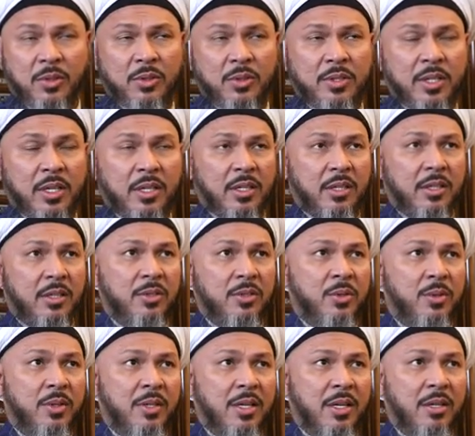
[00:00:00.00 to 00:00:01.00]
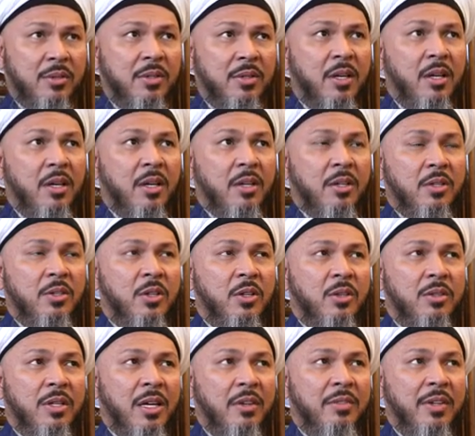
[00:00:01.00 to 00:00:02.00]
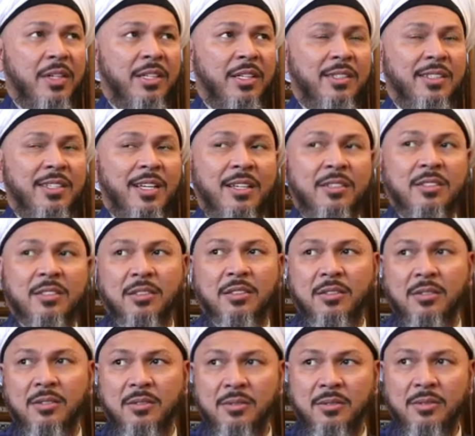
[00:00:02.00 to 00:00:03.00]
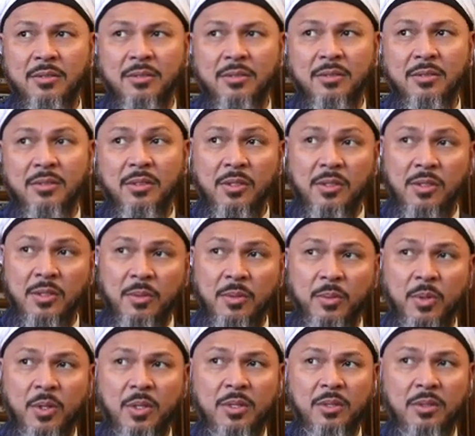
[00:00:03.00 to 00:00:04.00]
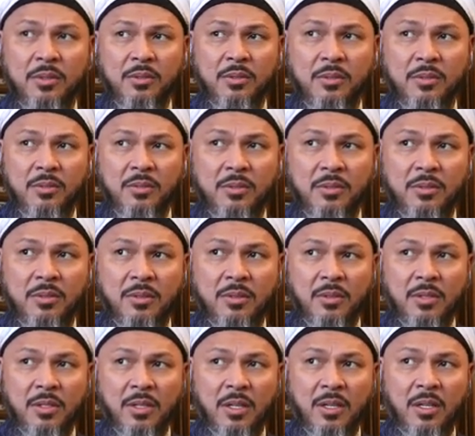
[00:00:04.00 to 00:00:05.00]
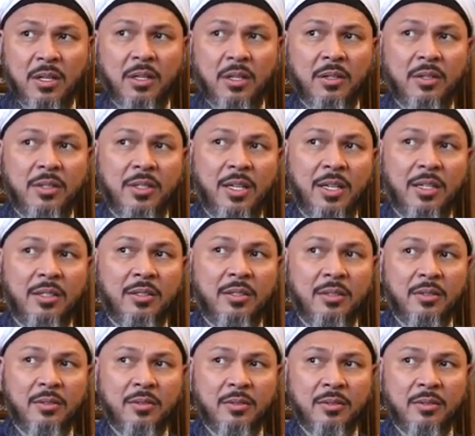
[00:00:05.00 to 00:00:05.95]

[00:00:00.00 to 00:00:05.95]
You take it into account. Don't have any debt. This is important. Clear your debt.